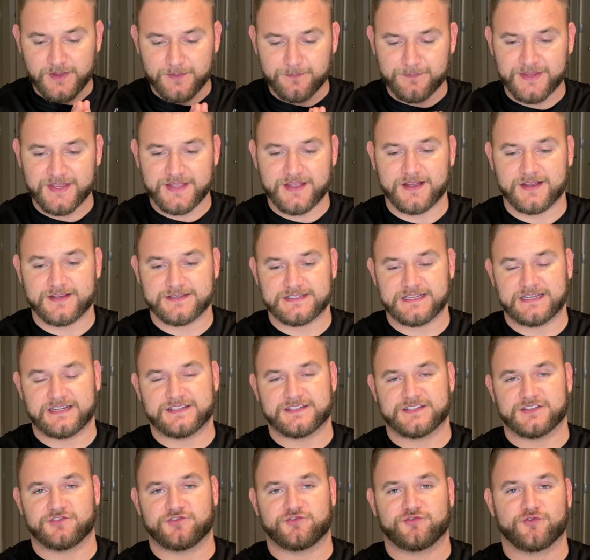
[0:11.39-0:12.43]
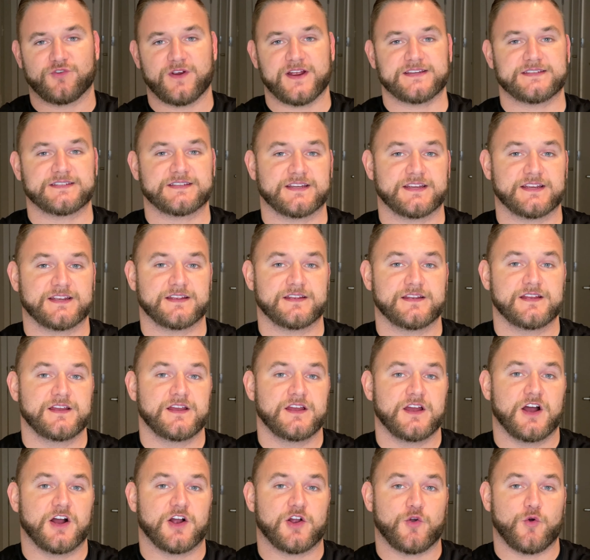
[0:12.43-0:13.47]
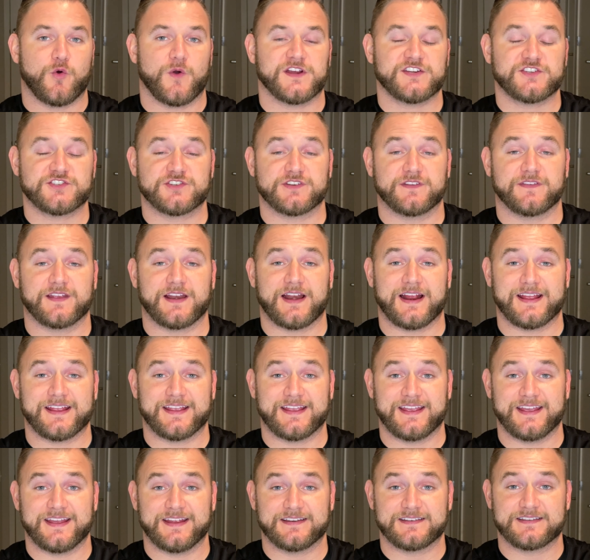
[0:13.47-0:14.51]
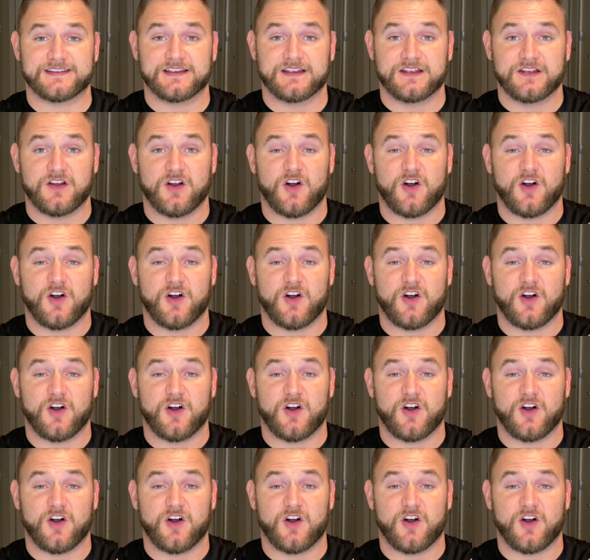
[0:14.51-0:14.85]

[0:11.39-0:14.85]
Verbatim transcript: because it is addressing a question that I get